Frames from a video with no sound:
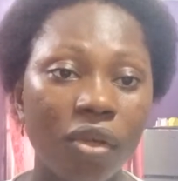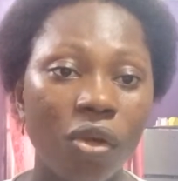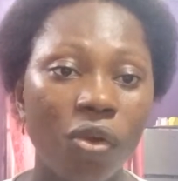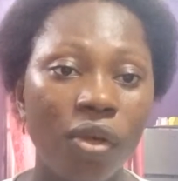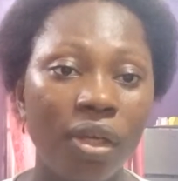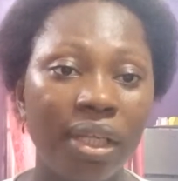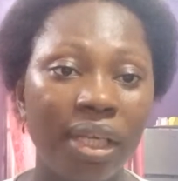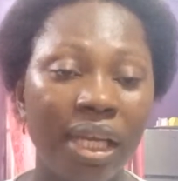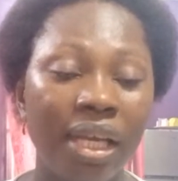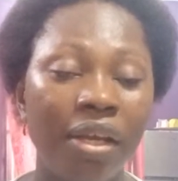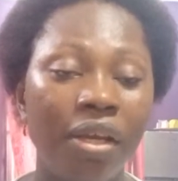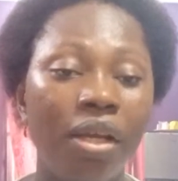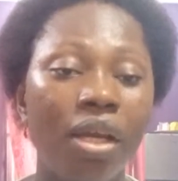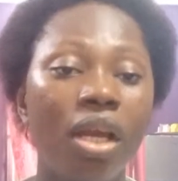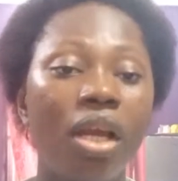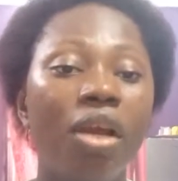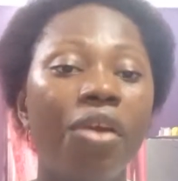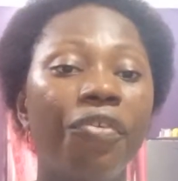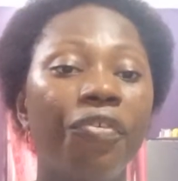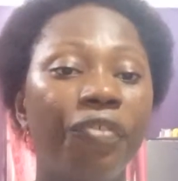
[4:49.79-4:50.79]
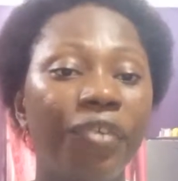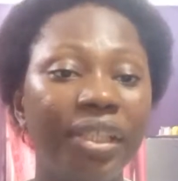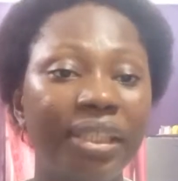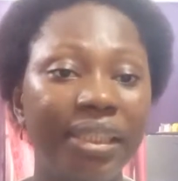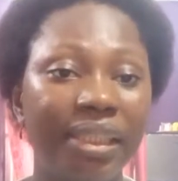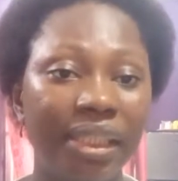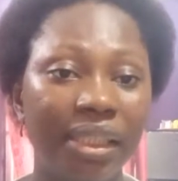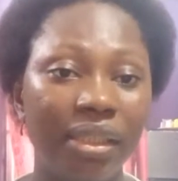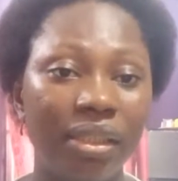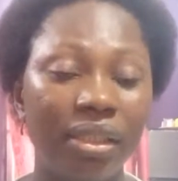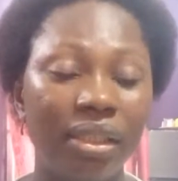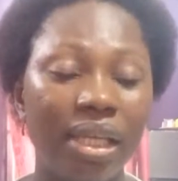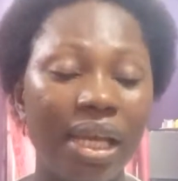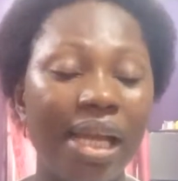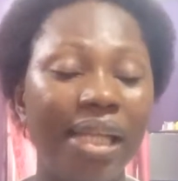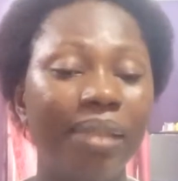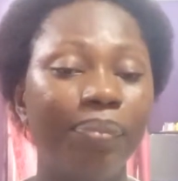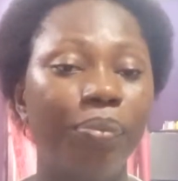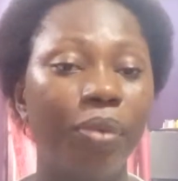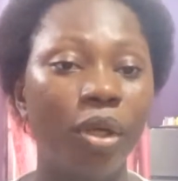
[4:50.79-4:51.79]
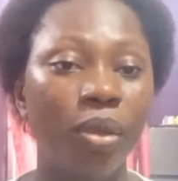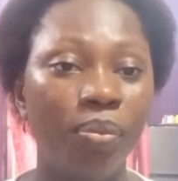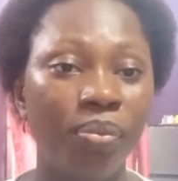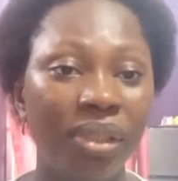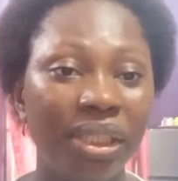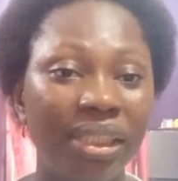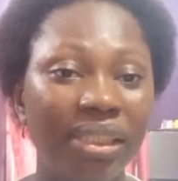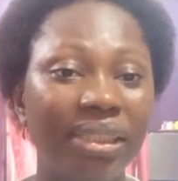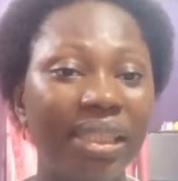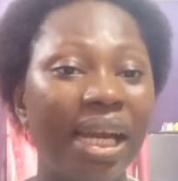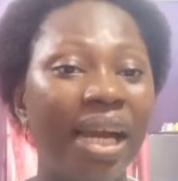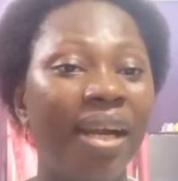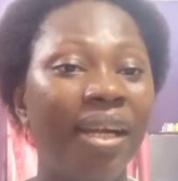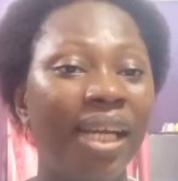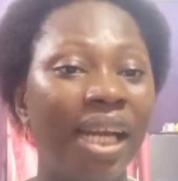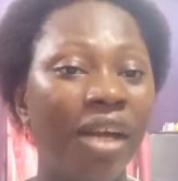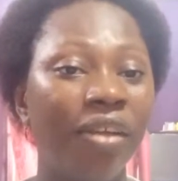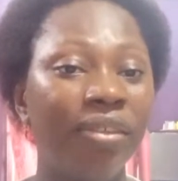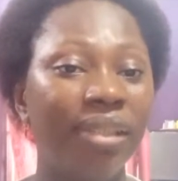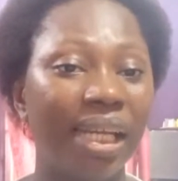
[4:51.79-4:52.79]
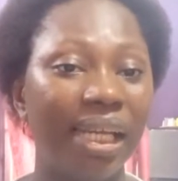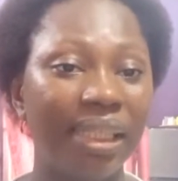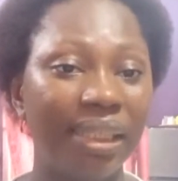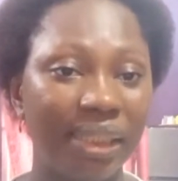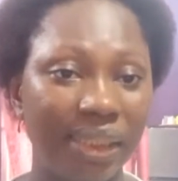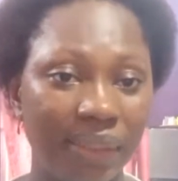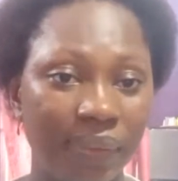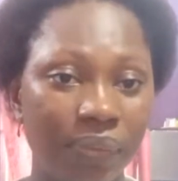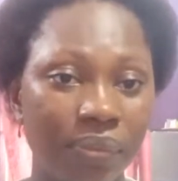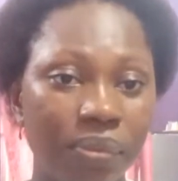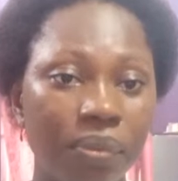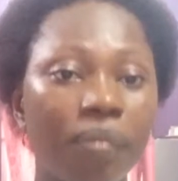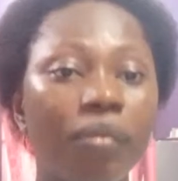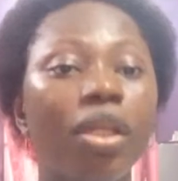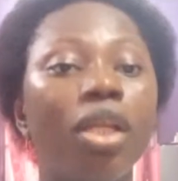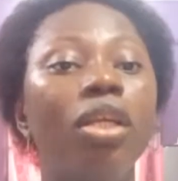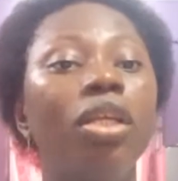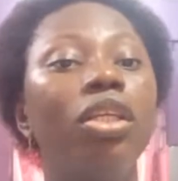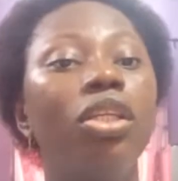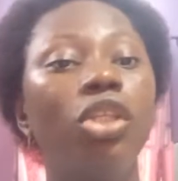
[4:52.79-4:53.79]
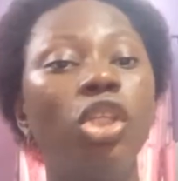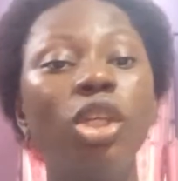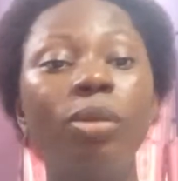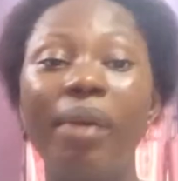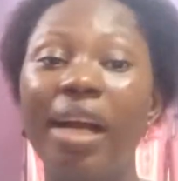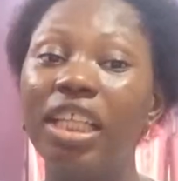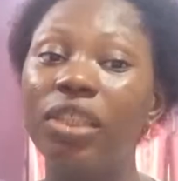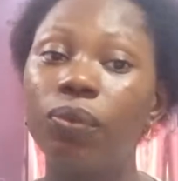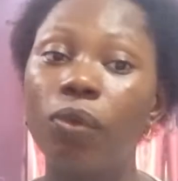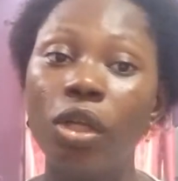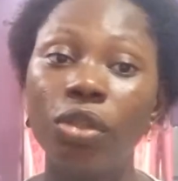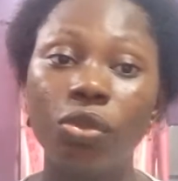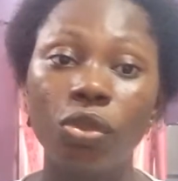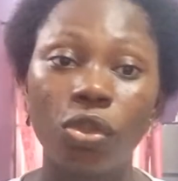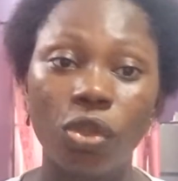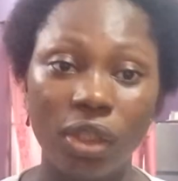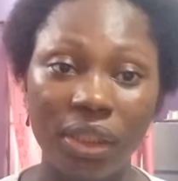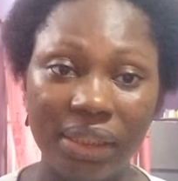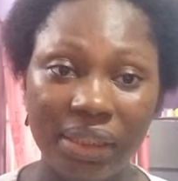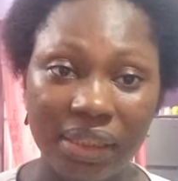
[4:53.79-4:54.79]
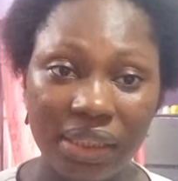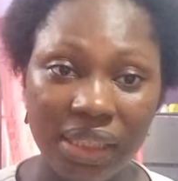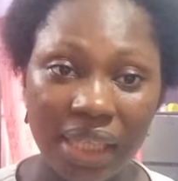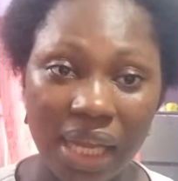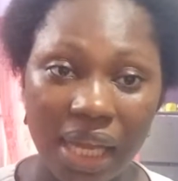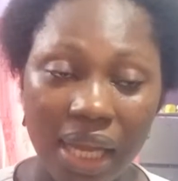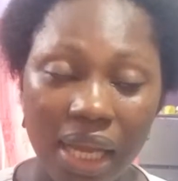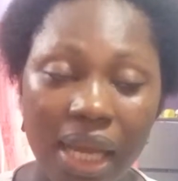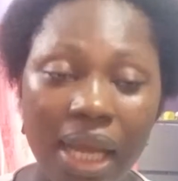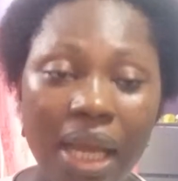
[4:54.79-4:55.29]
okay, written and published around that theme, you might want to consider,